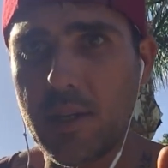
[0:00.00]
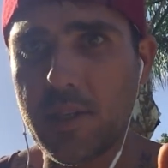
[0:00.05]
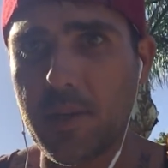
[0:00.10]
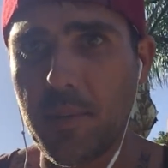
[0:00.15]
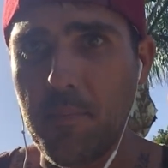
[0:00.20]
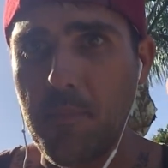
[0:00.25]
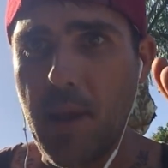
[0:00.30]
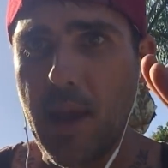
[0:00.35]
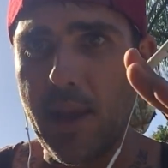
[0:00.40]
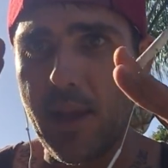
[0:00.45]
to
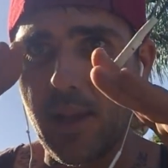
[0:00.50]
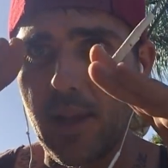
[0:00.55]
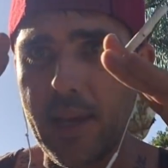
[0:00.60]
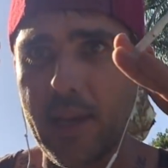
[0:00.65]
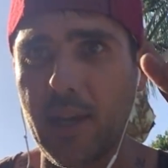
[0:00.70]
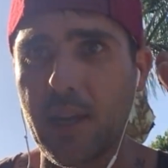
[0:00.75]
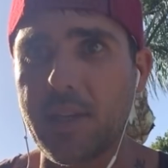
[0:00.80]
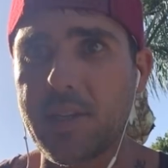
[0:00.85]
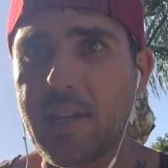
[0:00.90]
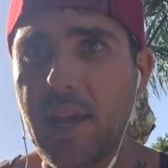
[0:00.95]
make
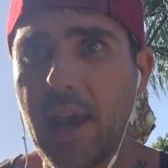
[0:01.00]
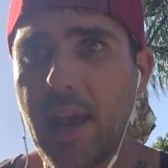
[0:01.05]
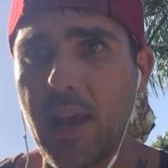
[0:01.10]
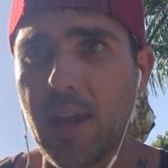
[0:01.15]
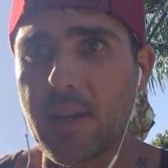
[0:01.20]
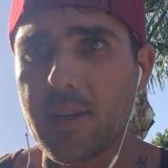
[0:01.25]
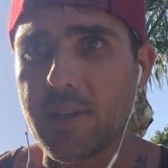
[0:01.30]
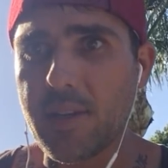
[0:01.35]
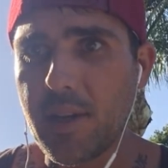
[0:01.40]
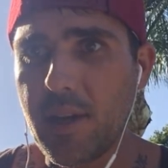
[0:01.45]
like a
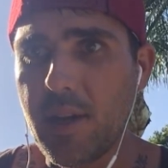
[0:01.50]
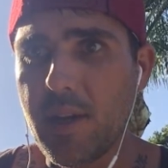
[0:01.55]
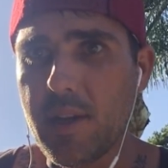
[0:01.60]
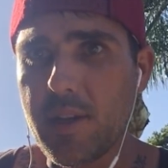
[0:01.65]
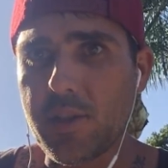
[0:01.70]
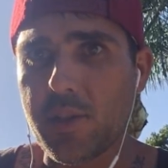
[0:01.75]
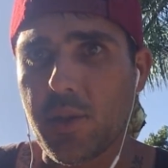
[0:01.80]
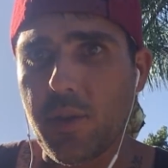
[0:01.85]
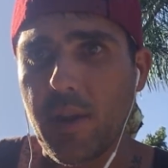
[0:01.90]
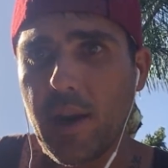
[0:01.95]
tent
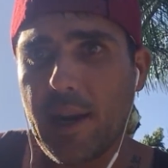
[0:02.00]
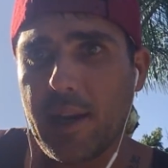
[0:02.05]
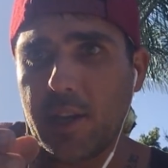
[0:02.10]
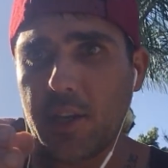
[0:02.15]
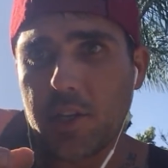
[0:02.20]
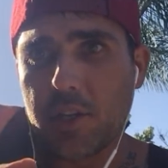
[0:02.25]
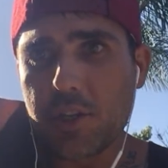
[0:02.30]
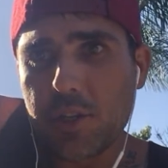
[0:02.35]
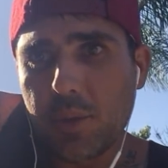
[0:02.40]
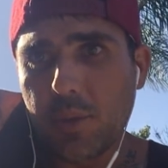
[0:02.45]
so that I
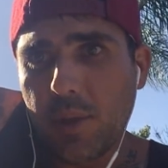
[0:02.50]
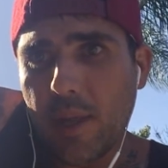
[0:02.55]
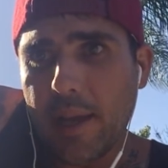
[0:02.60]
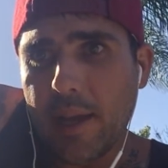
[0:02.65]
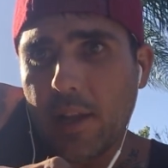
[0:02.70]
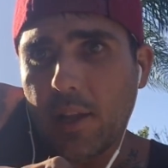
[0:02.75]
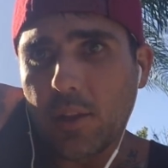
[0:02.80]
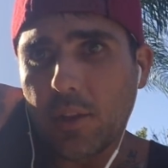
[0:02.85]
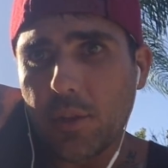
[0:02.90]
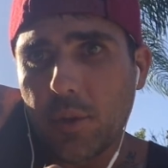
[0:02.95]
could do
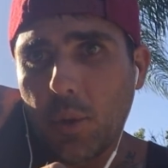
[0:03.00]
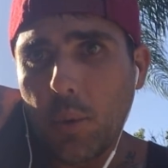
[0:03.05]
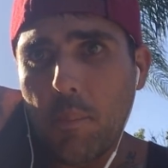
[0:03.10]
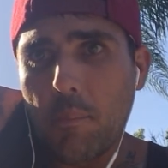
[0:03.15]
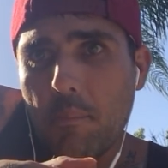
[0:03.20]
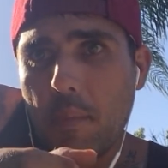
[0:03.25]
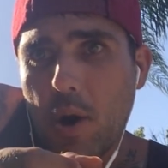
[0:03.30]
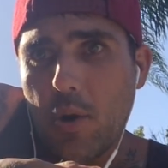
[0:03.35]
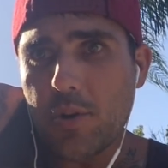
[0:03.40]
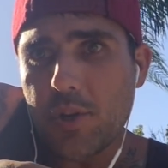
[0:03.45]
like a little
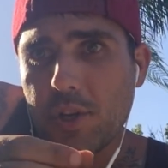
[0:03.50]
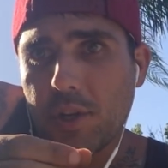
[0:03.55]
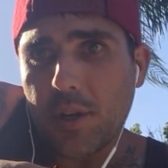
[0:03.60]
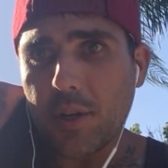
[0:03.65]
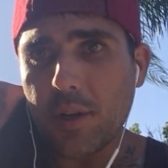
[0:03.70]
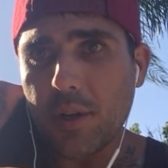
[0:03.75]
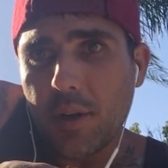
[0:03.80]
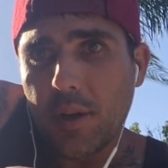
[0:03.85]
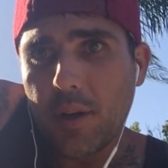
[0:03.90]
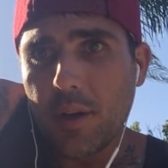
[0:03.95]

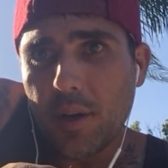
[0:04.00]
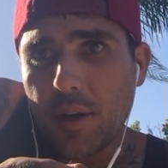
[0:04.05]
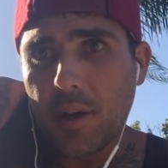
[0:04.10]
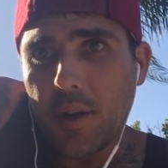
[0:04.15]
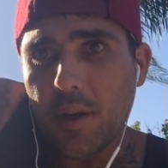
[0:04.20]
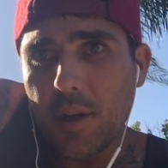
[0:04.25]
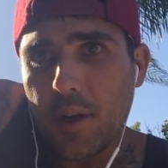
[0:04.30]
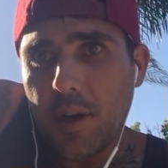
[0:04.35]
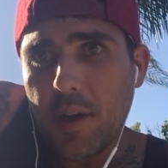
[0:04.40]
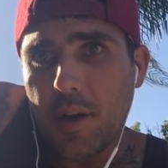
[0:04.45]
motion
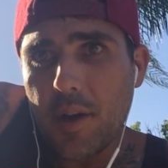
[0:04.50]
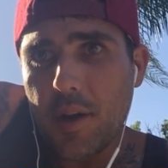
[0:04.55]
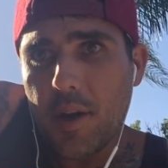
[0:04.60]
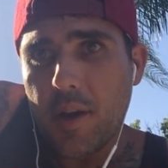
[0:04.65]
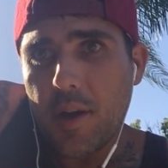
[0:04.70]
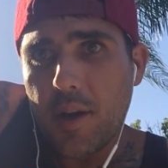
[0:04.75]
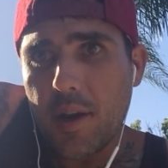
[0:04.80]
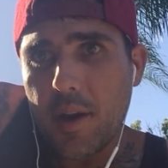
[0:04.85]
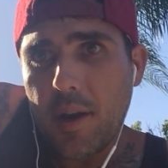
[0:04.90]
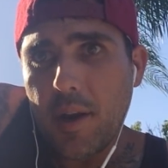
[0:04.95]

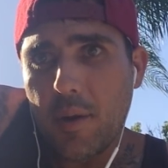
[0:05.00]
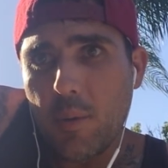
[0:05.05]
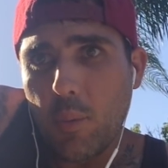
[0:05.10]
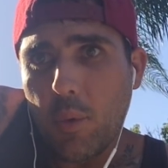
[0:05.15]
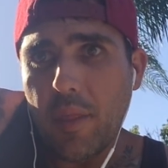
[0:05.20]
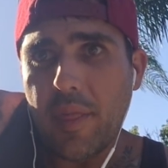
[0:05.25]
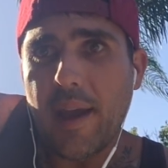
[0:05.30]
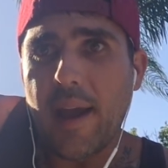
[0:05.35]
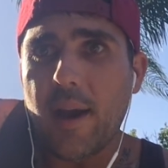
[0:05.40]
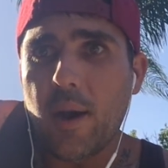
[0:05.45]

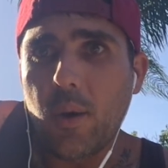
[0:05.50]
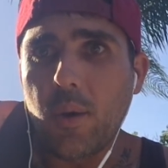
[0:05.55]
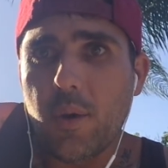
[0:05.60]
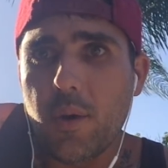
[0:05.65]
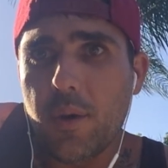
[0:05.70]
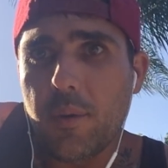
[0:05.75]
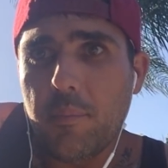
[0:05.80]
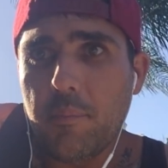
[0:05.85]
without